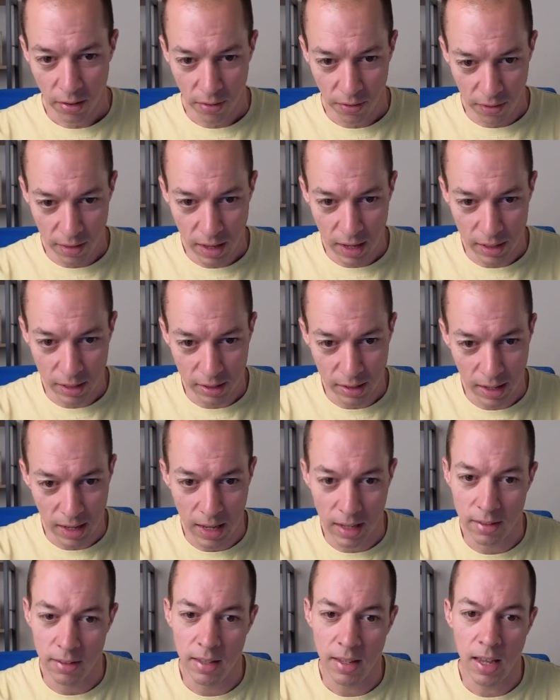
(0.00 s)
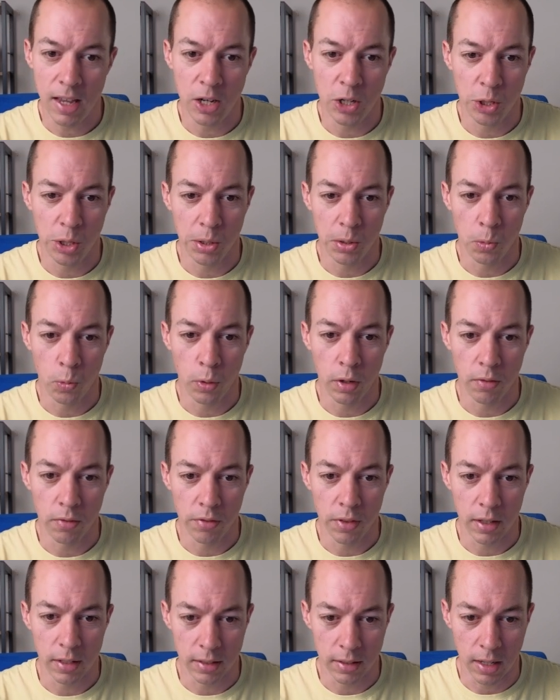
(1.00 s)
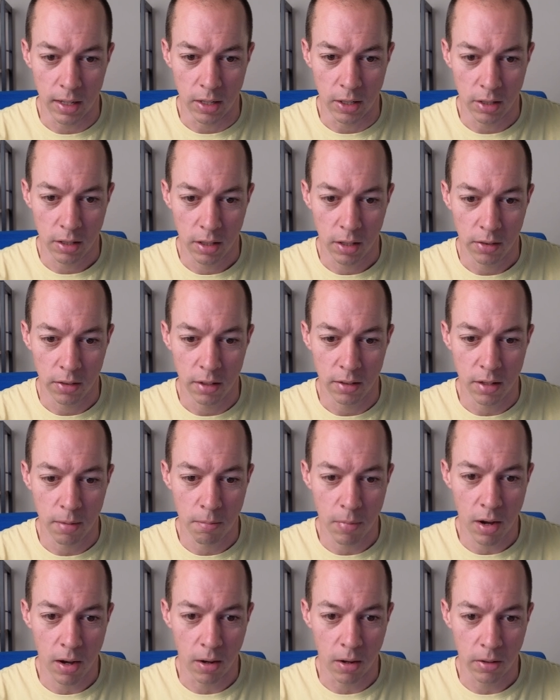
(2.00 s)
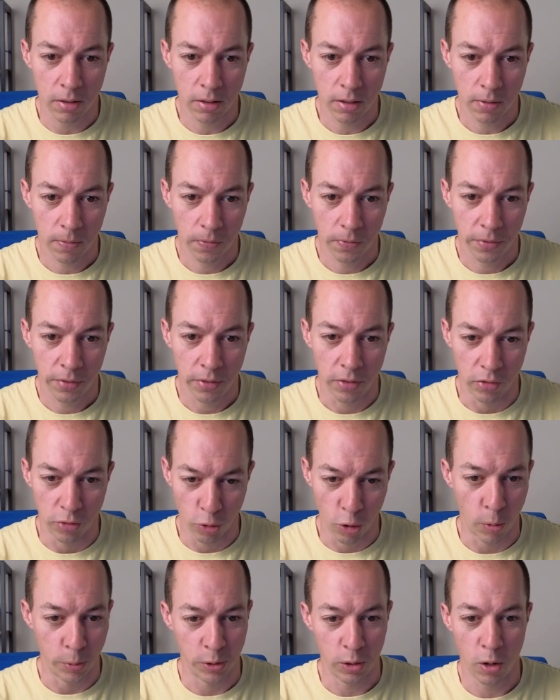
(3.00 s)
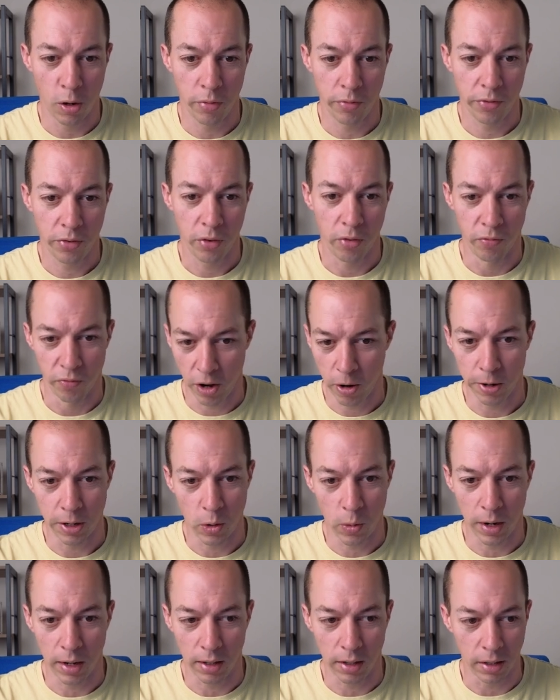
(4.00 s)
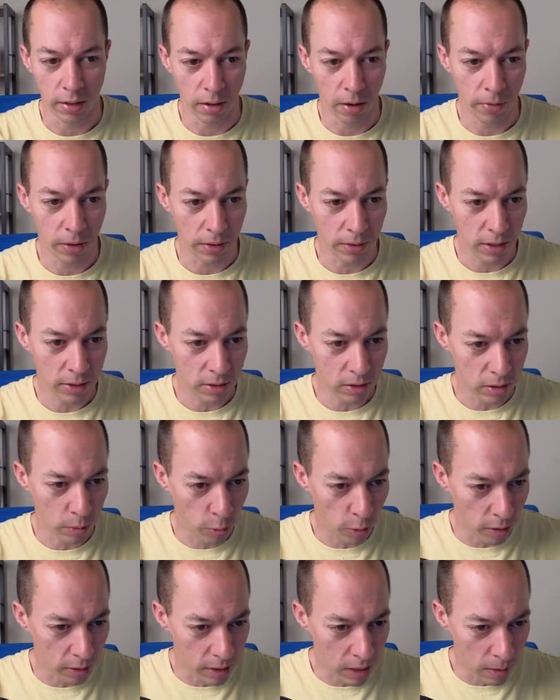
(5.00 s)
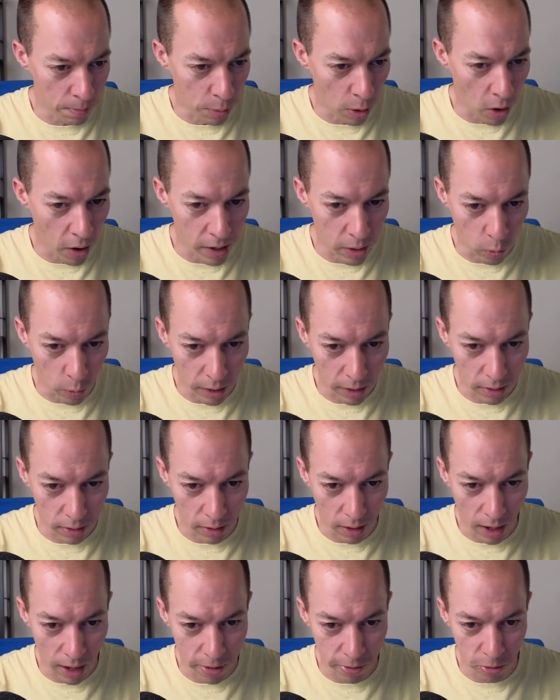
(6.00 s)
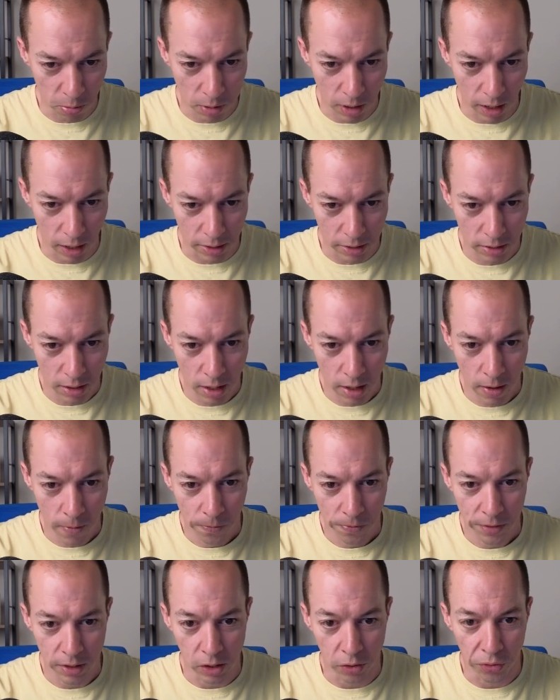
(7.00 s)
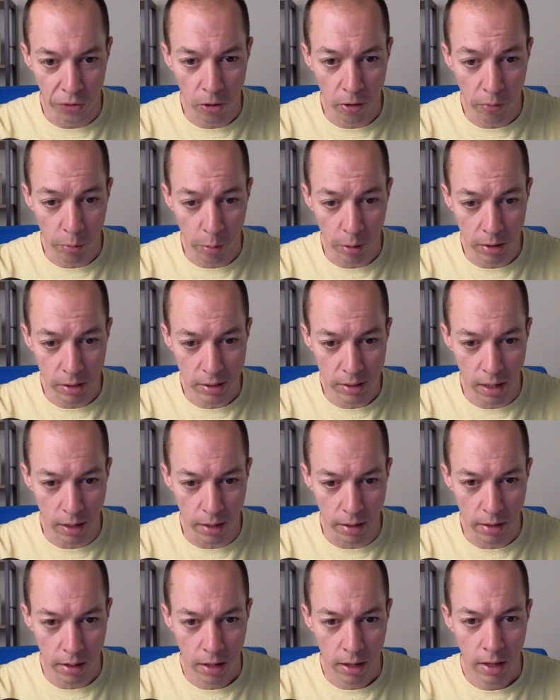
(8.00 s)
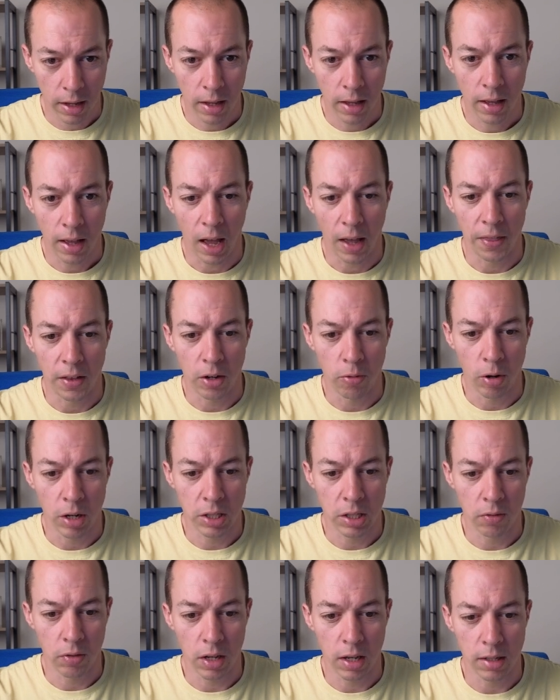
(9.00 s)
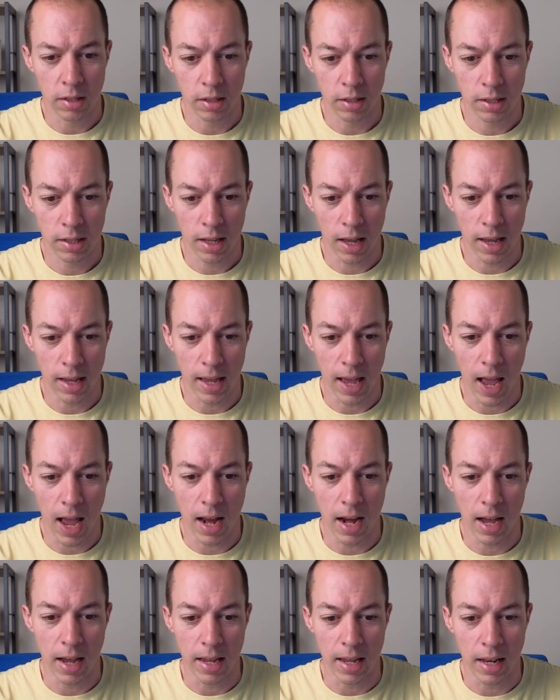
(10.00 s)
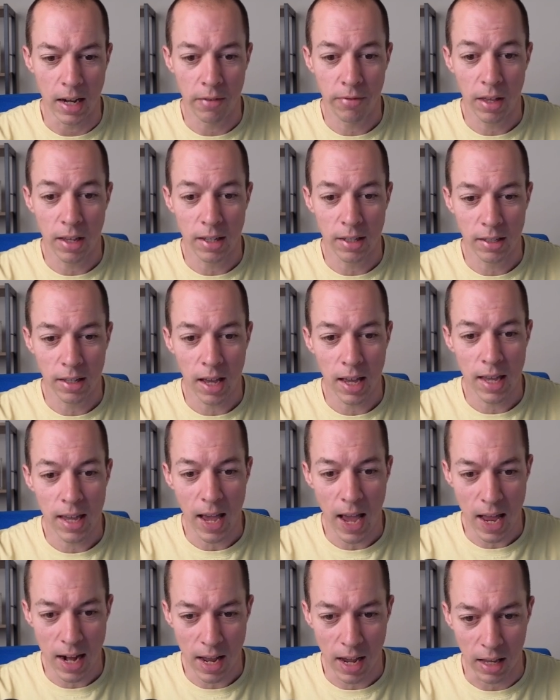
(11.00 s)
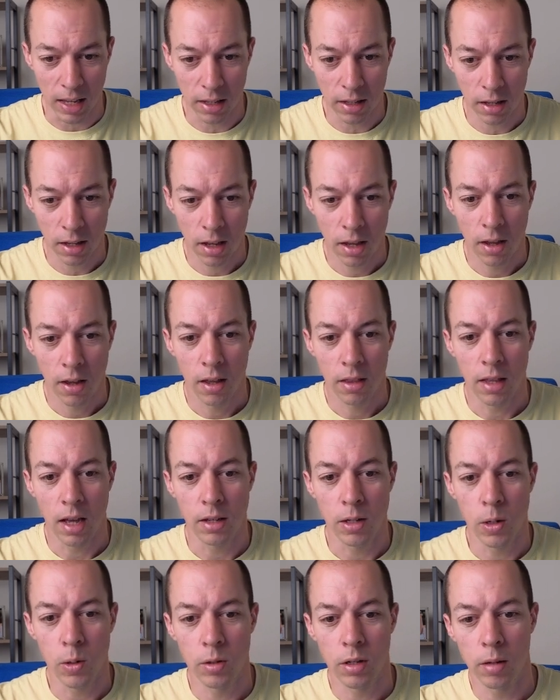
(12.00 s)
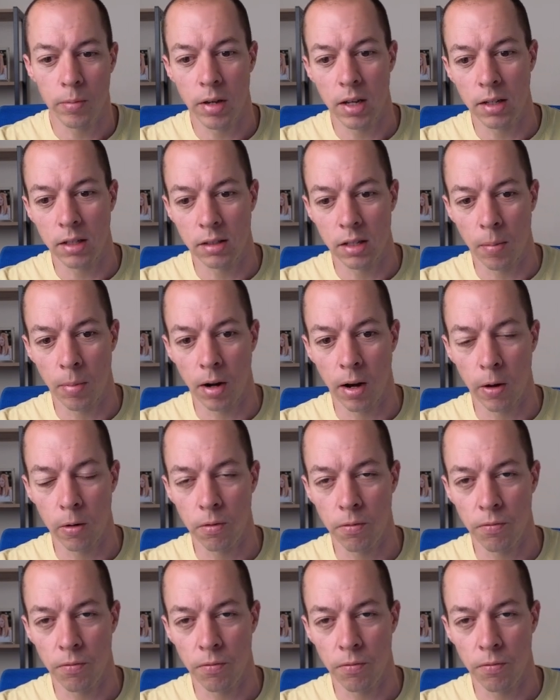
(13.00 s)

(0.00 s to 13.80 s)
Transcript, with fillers: this is the issue with this niche the demand drops off very quickly i think this is the product here pinewick at 100 plus there's a few other products selling and then the rest of these say na and if they say na that usually means they're below